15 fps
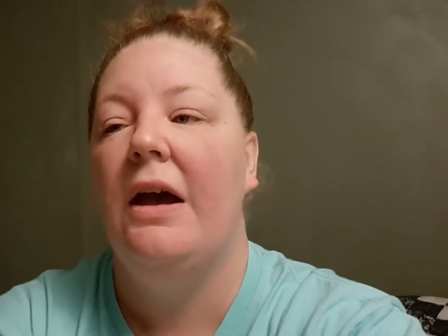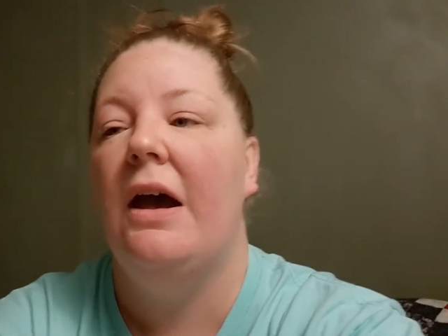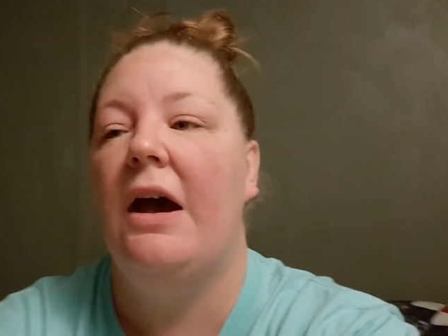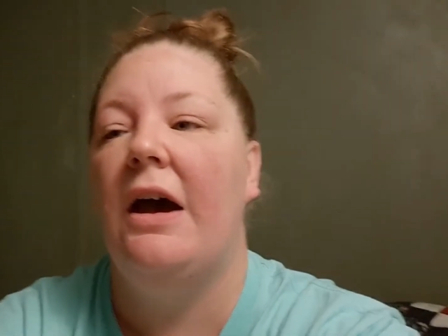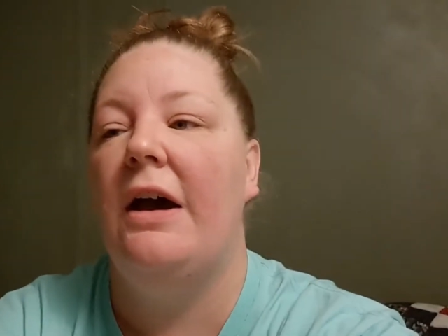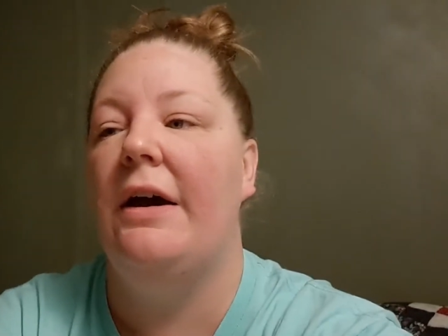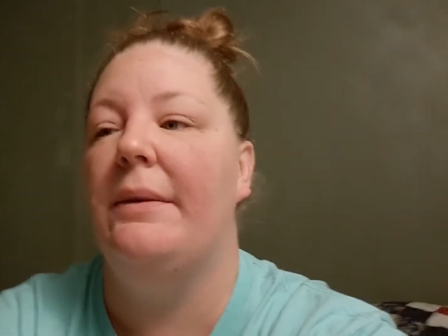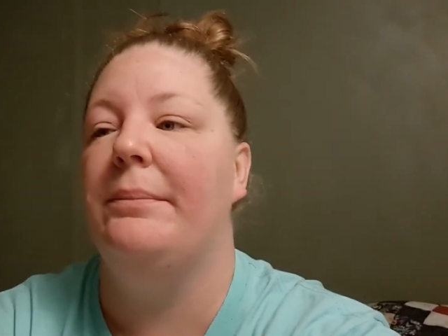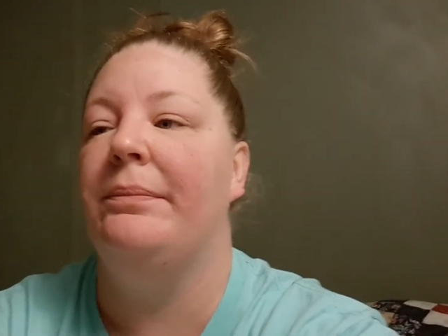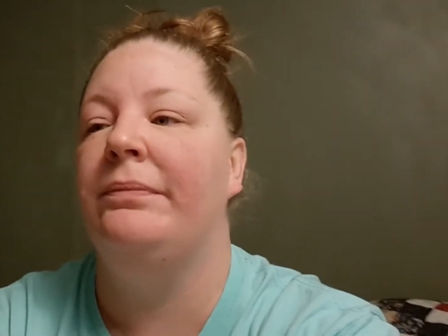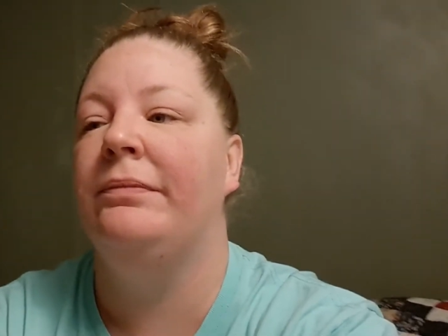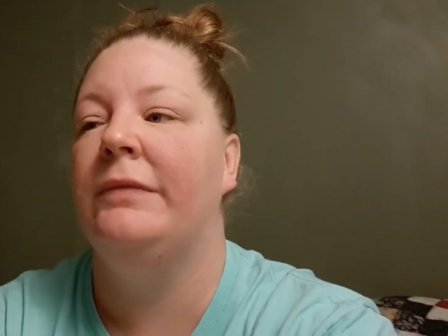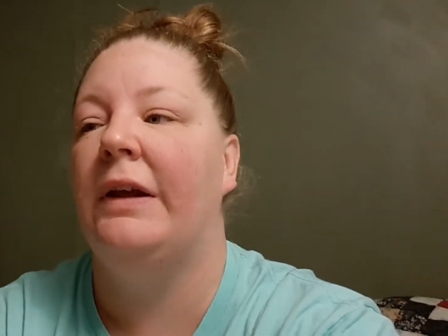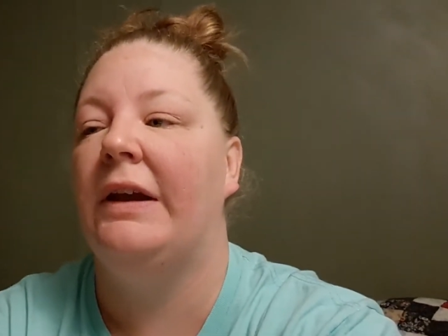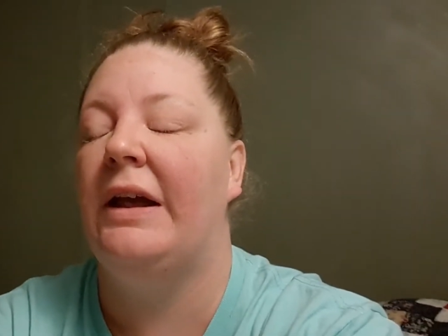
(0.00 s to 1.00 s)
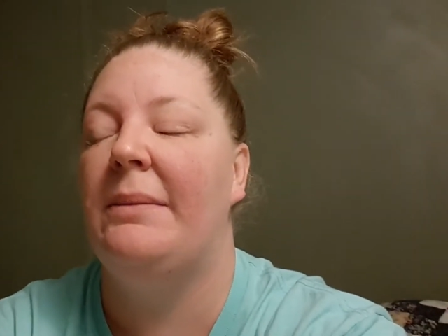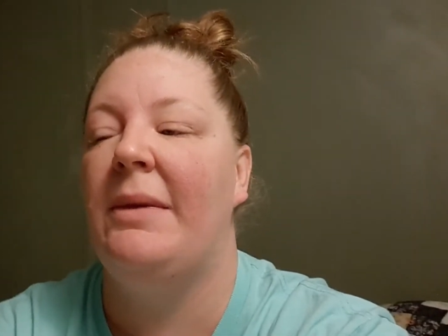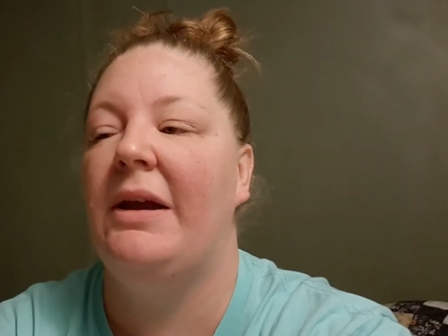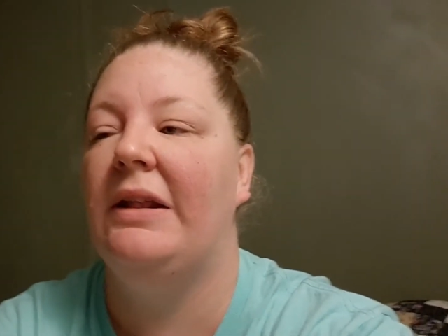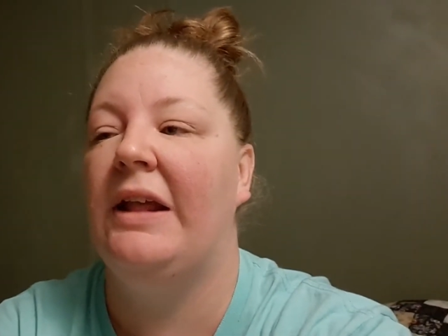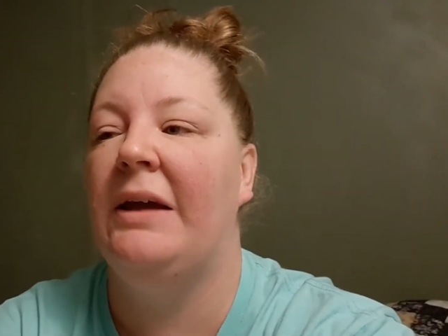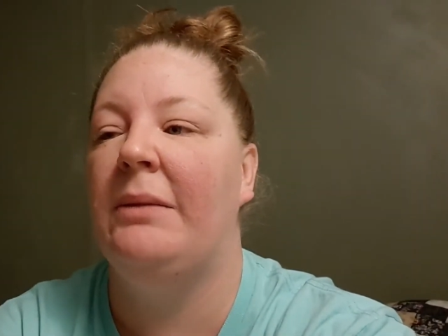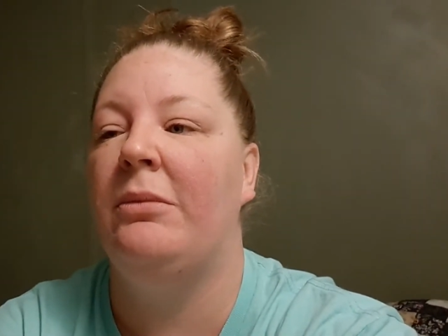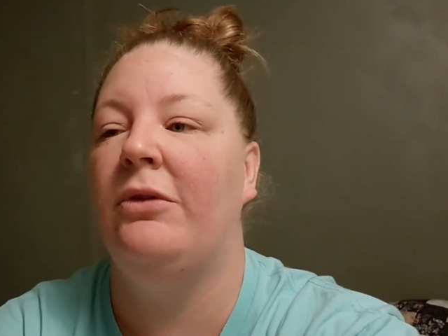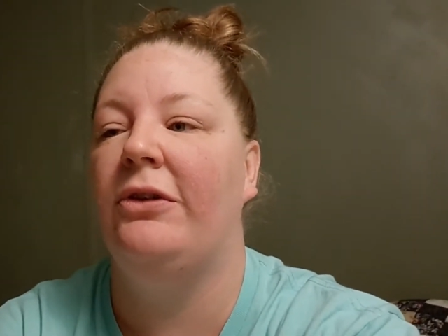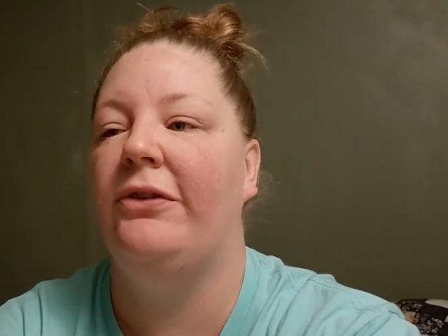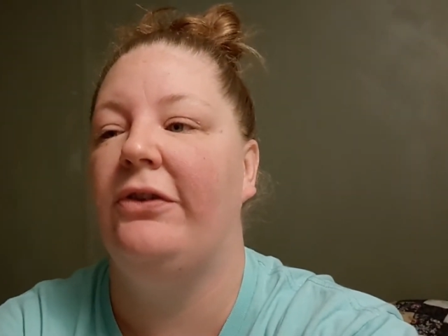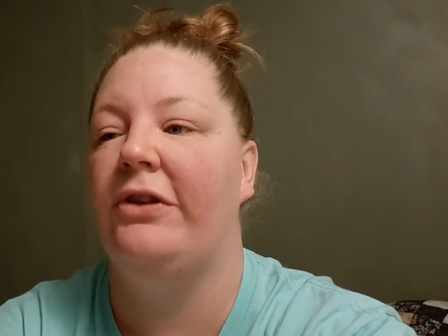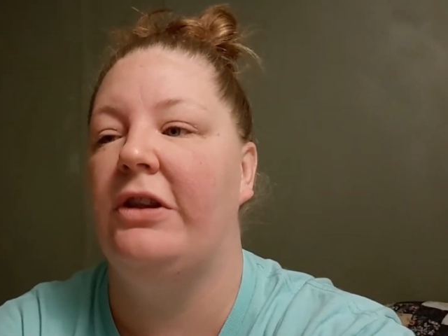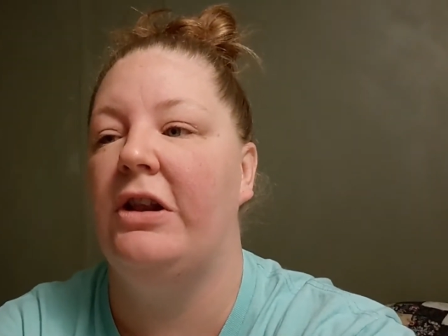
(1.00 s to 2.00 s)
I gotta make labels
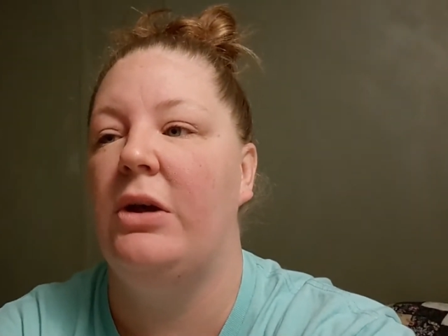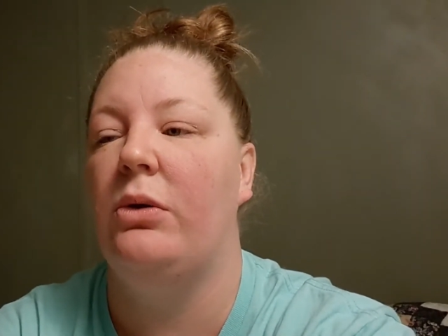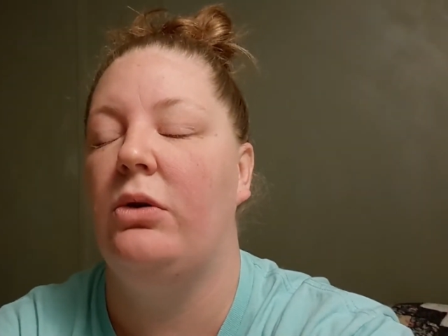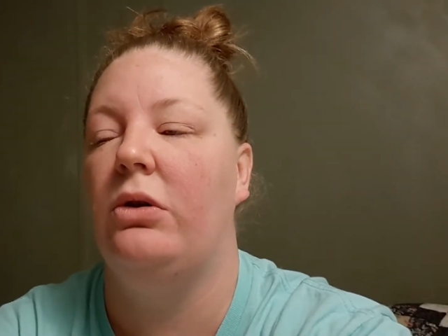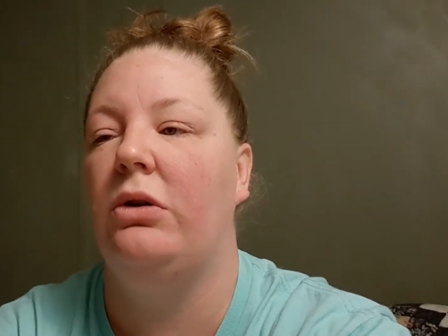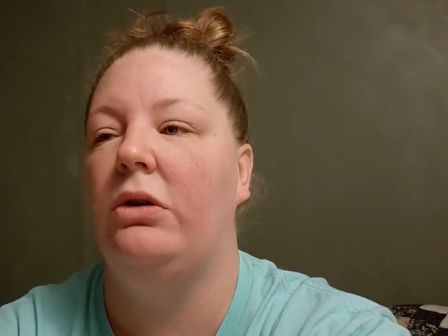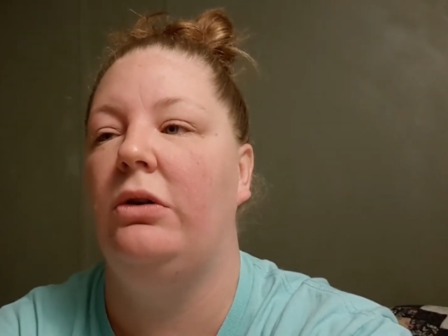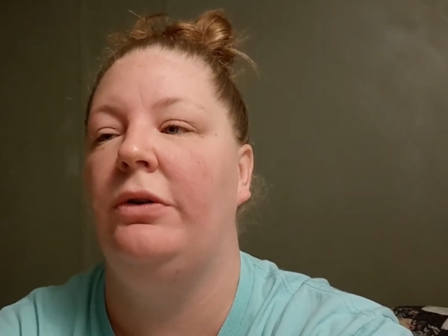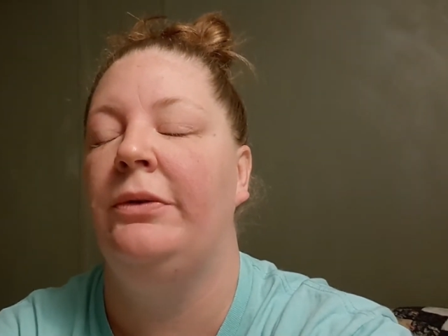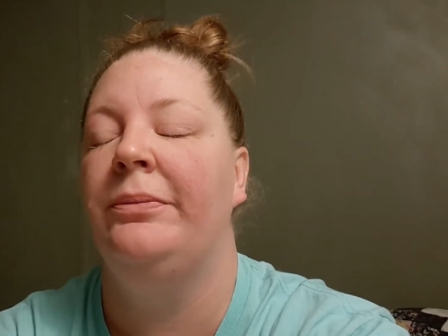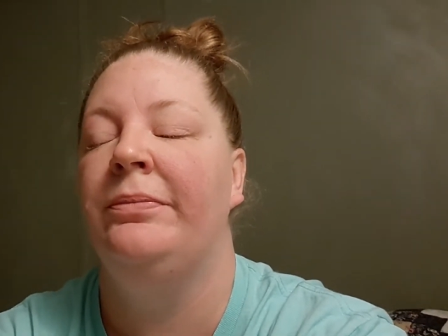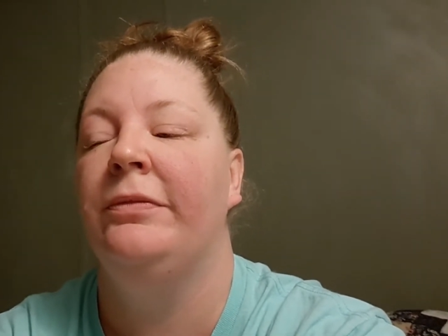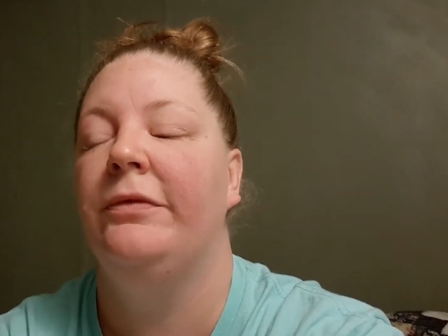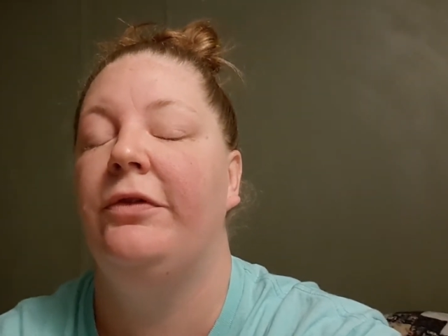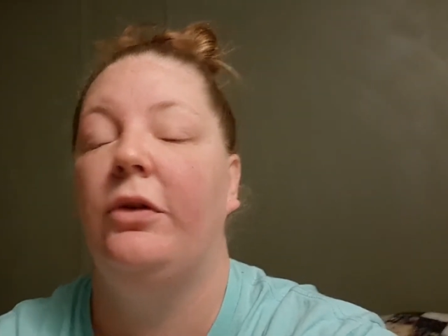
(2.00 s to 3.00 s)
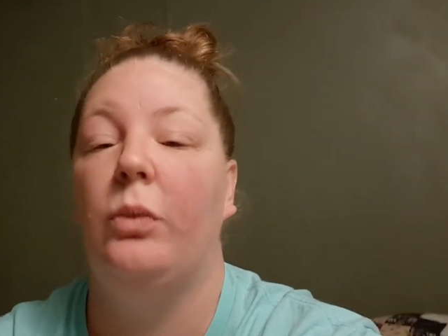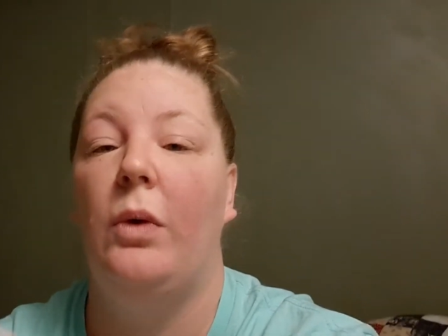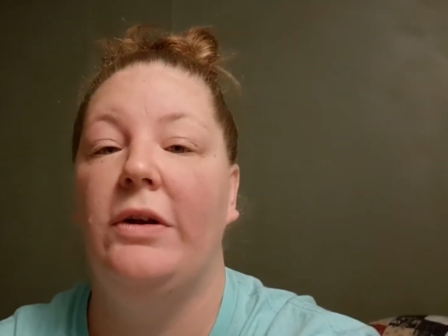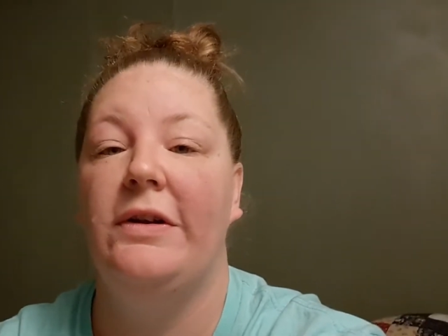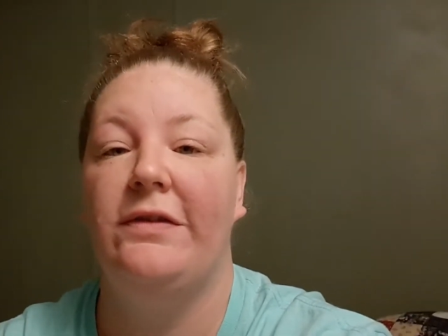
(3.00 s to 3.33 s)
for one